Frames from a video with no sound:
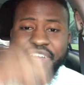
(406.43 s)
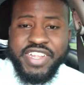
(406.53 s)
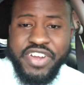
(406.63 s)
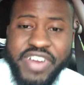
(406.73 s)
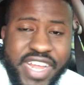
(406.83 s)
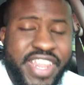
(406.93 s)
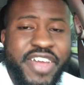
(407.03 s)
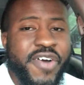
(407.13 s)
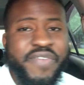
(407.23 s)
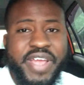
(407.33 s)
turn that thing
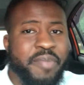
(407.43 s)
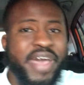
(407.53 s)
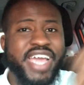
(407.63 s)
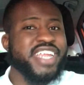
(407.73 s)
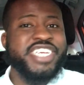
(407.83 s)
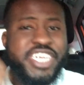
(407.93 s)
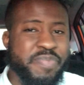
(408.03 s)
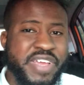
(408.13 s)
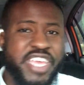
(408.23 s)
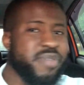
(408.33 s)
over and get back in the ship,
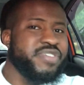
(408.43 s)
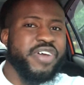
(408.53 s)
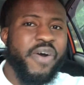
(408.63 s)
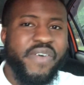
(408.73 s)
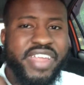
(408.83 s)
and keeps going